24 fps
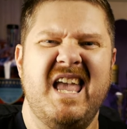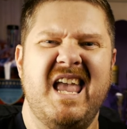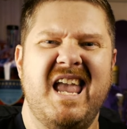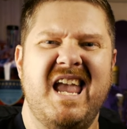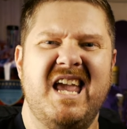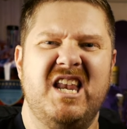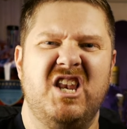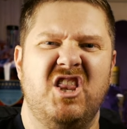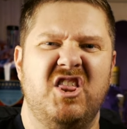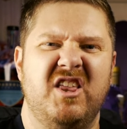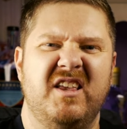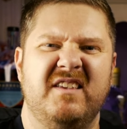
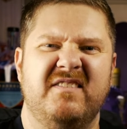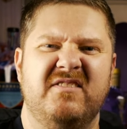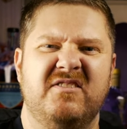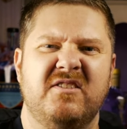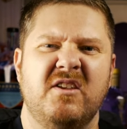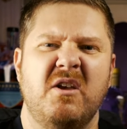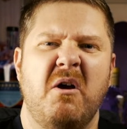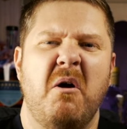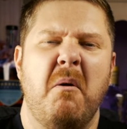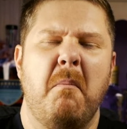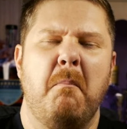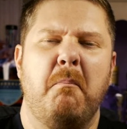In this
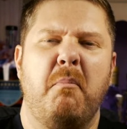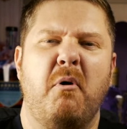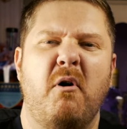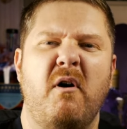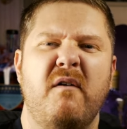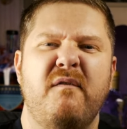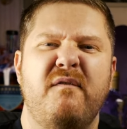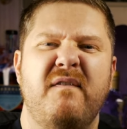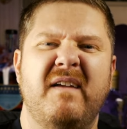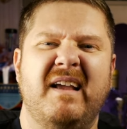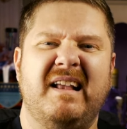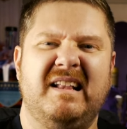
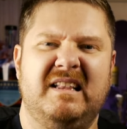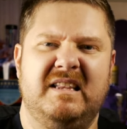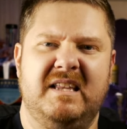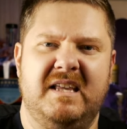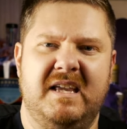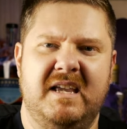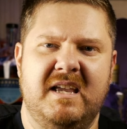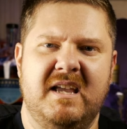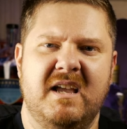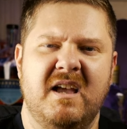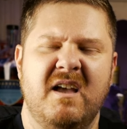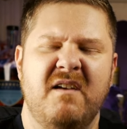
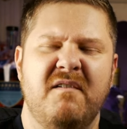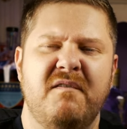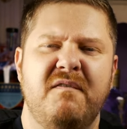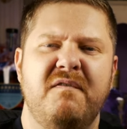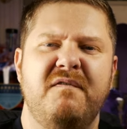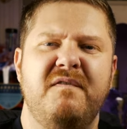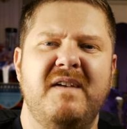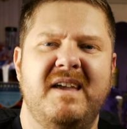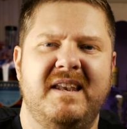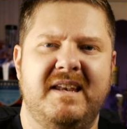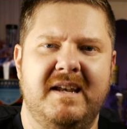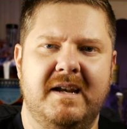perfectly
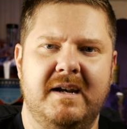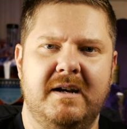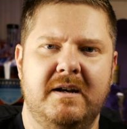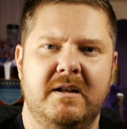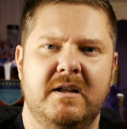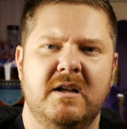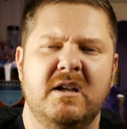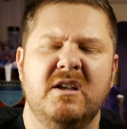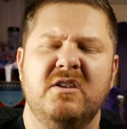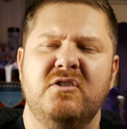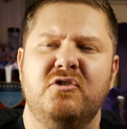fitted,